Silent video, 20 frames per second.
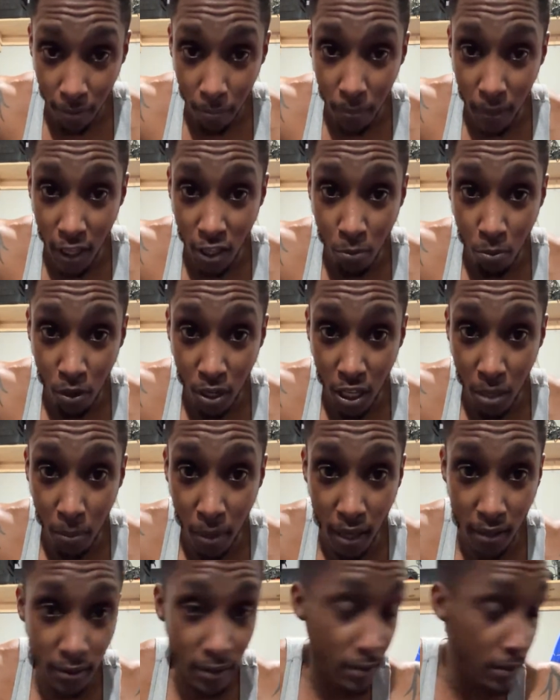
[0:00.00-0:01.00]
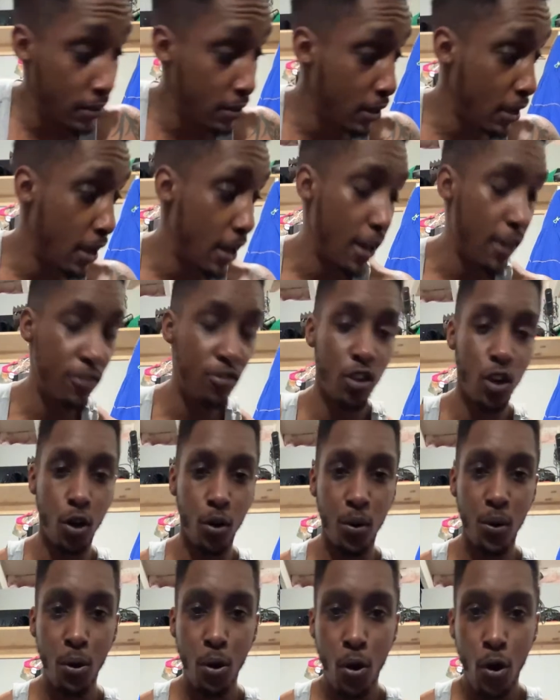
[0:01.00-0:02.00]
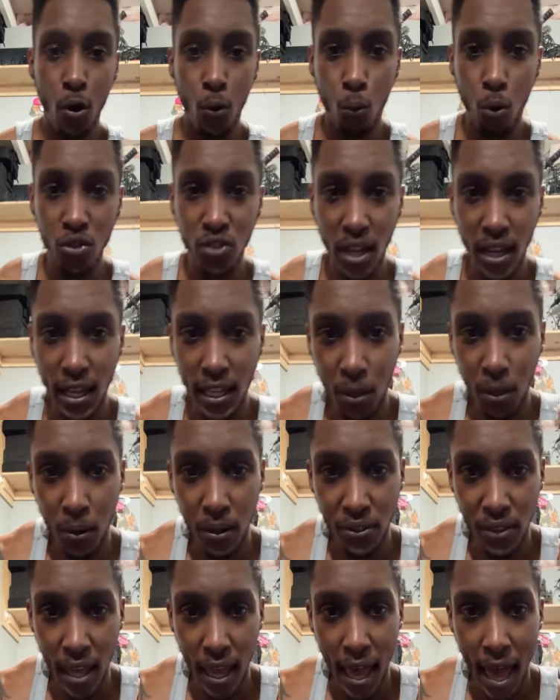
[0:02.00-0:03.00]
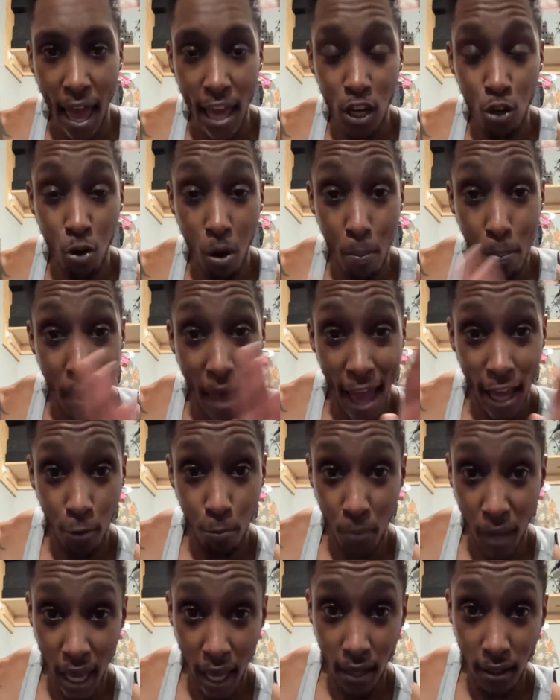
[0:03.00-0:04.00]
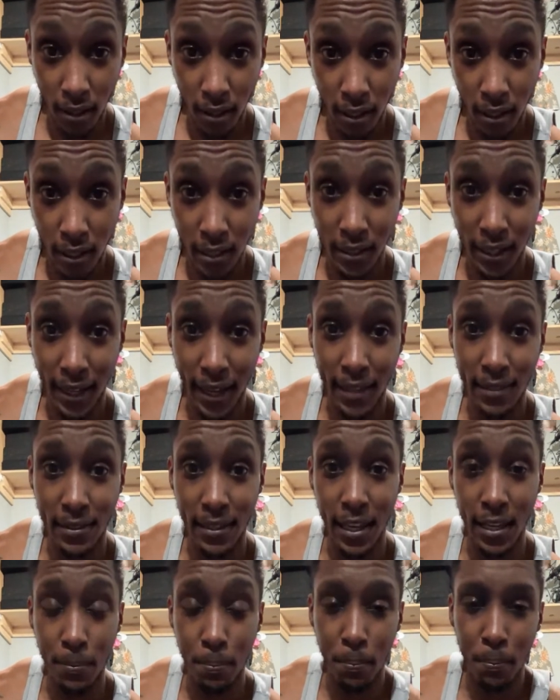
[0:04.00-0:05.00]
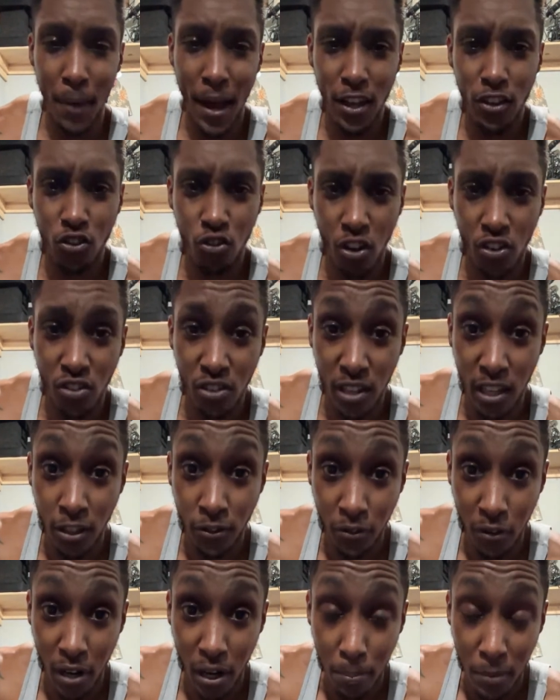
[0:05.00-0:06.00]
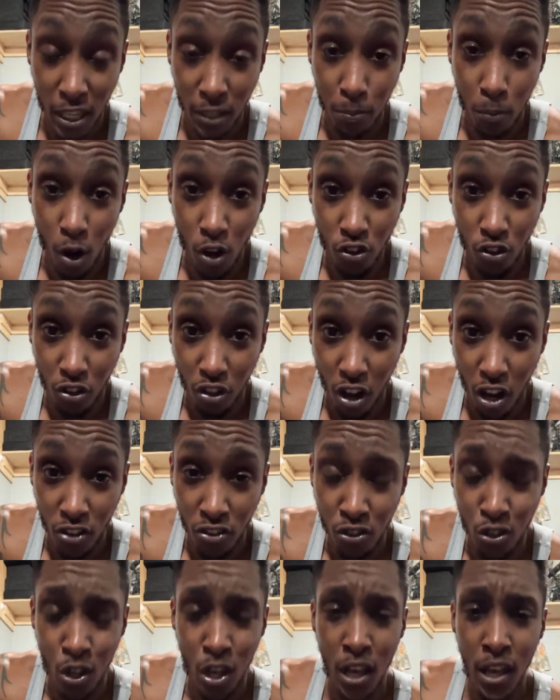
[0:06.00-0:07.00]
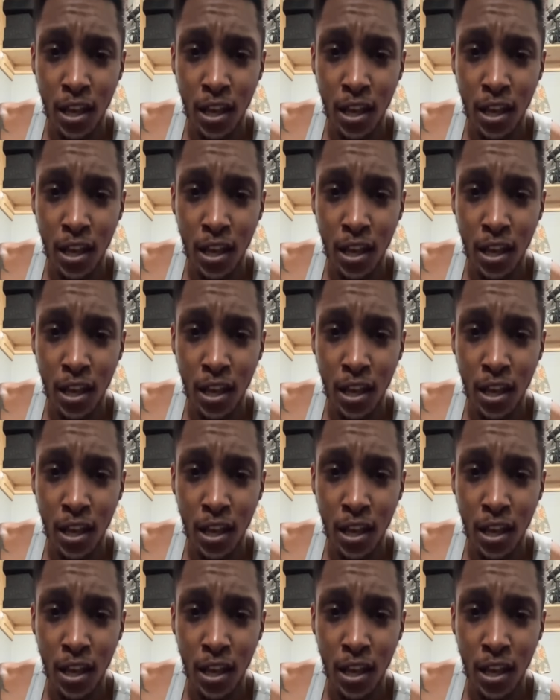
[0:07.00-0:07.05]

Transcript: It's pretty amazing. So once I get in with that, I do a back bend because, like I said, my stretching is for a mixed martial arts,